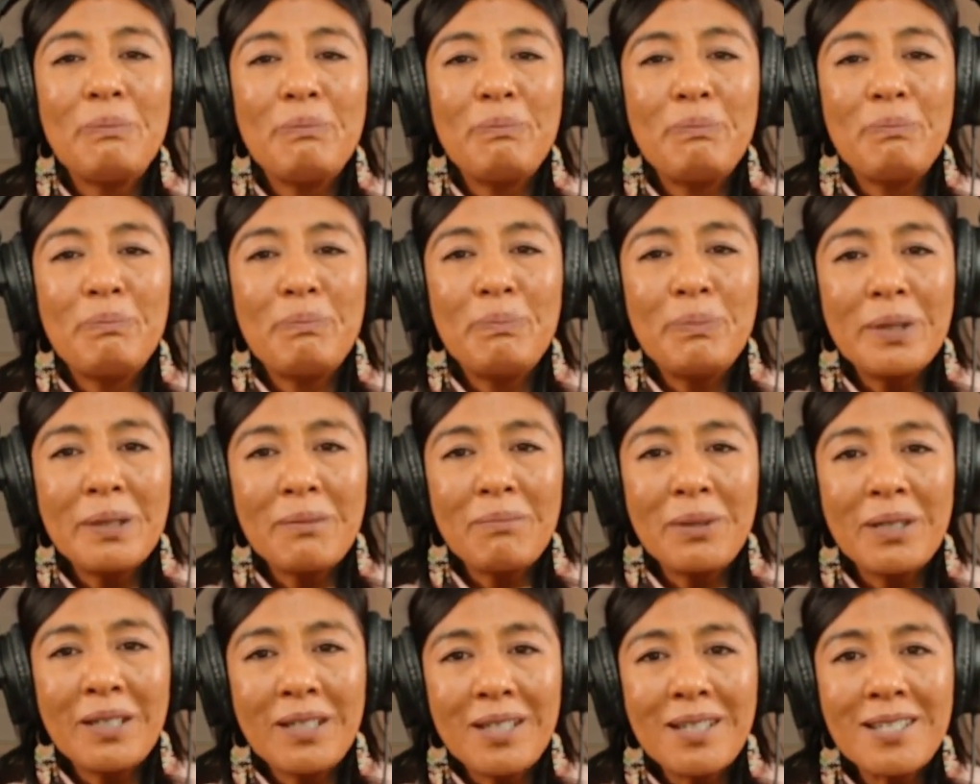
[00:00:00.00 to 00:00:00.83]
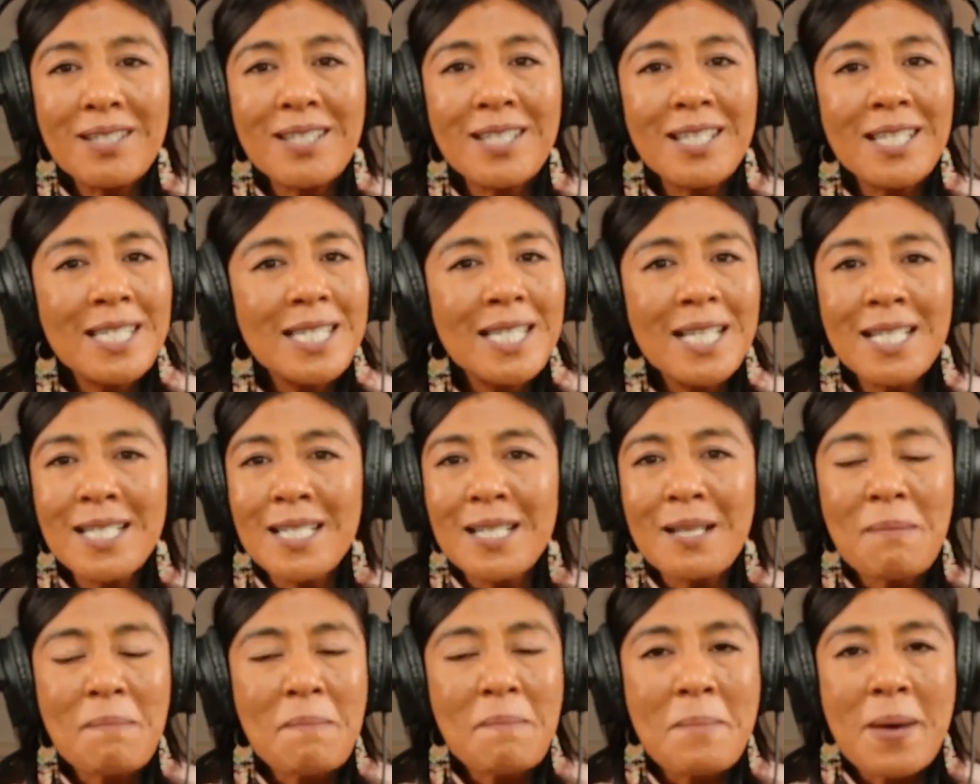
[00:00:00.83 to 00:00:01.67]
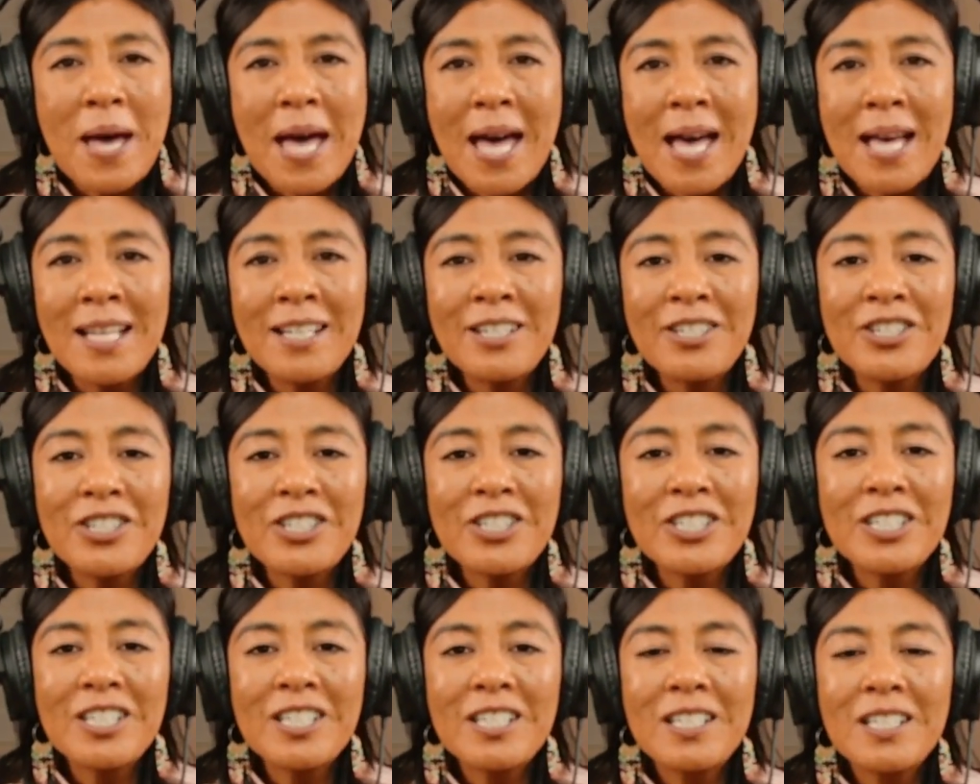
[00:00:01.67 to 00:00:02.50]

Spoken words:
but because it doesn't match